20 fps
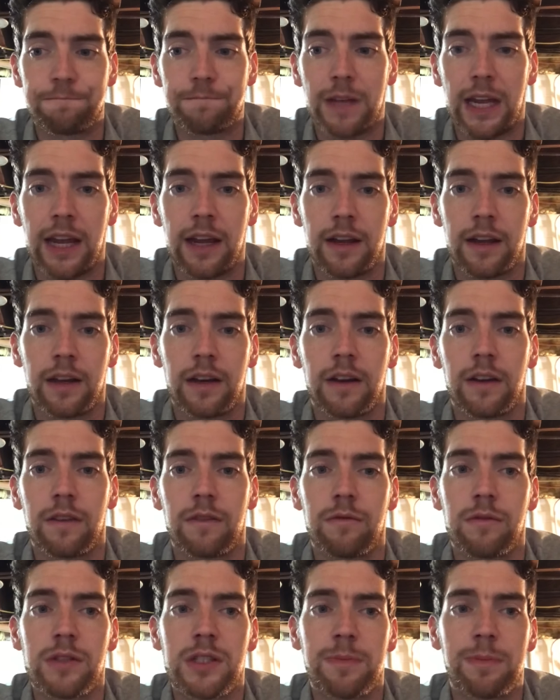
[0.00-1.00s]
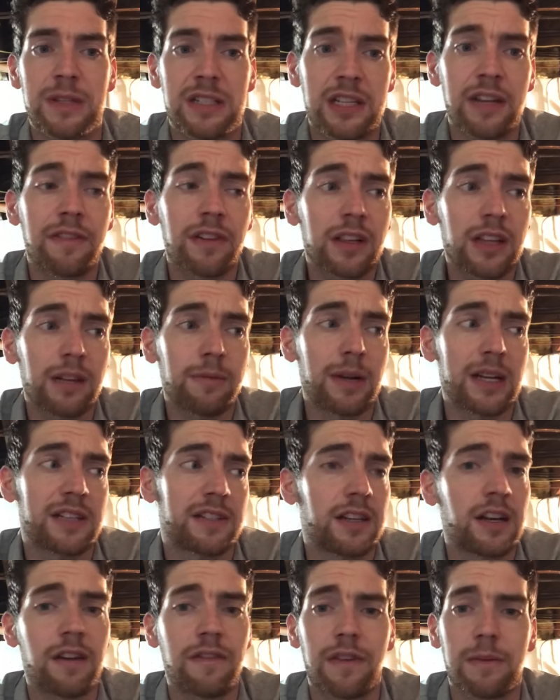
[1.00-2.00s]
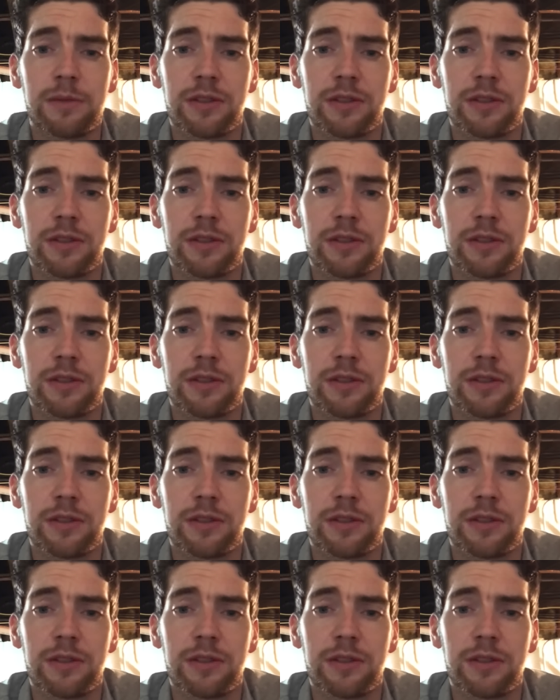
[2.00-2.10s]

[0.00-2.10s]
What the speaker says: And specifically myself,